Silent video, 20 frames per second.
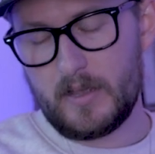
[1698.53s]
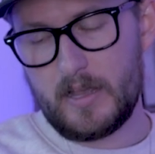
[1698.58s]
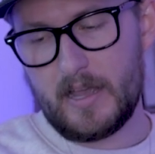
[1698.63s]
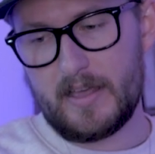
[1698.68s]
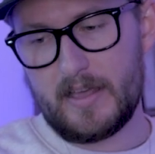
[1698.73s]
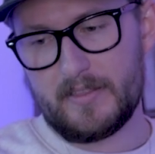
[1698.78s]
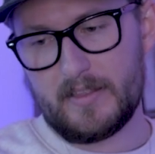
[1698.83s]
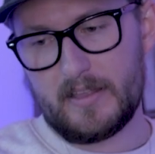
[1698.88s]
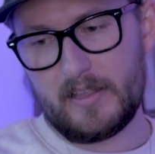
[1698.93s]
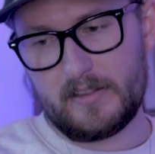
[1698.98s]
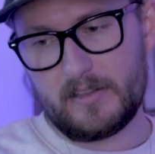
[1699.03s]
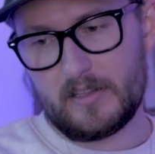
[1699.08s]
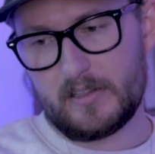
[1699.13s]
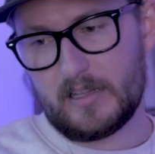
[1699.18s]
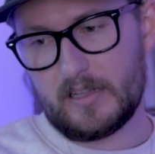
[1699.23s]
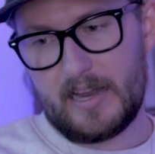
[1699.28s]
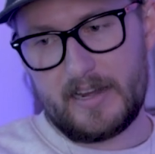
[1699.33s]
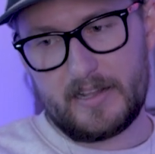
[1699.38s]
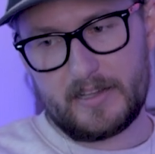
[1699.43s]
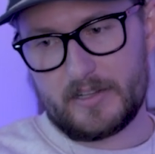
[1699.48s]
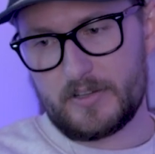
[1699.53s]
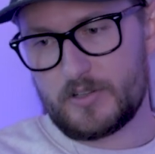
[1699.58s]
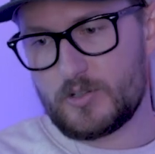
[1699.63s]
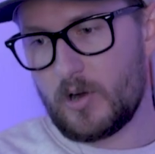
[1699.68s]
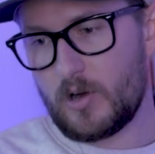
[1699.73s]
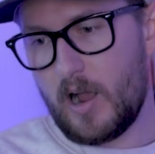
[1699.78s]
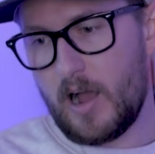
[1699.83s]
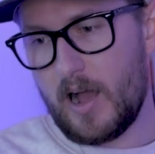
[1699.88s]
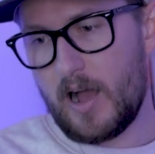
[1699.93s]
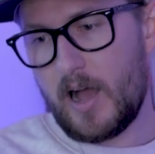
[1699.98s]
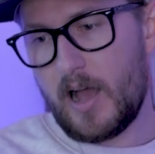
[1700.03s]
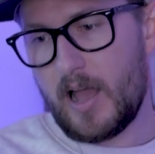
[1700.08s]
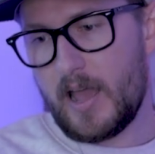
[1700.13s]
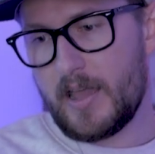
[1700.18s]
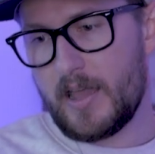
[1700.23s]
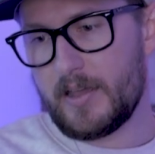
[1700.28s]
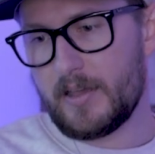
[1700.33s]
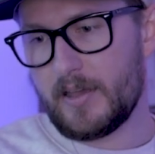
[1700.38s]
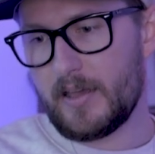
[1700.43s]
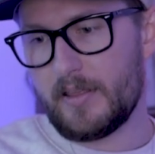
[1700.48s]
and then the letting it
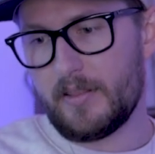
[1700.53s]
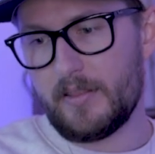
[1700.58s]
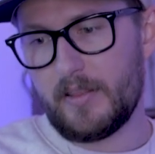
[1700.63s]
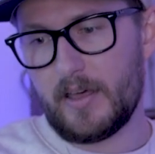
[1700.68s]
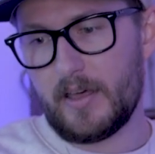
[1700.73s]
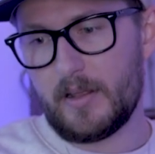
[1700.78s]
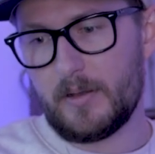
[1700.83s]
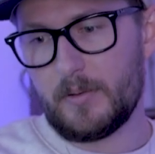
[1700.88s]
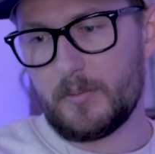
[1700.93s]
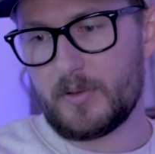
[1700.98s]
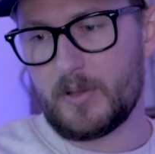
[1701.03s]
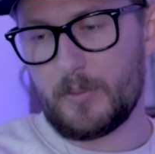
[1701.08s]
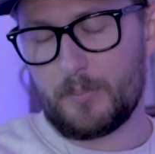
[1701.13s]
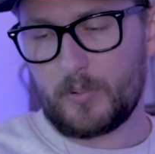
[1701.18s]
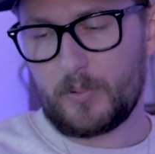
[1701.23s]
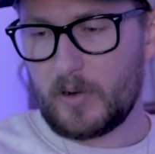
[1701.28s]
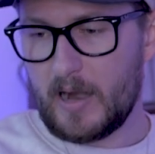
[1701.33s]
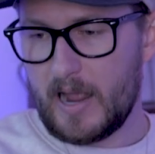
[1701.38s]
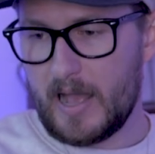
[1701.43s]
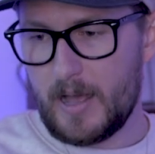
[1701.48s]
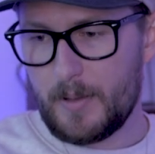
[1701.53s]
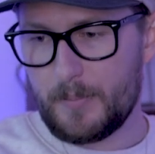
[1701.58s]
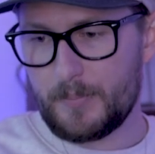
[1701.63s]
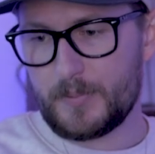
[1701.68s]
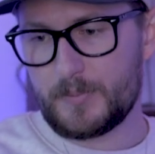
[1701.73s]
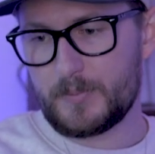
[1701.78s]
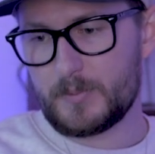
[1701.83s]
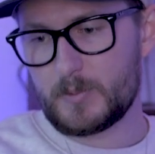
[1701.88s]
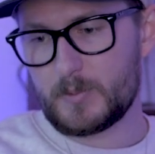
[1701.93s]
dry, and then the prep.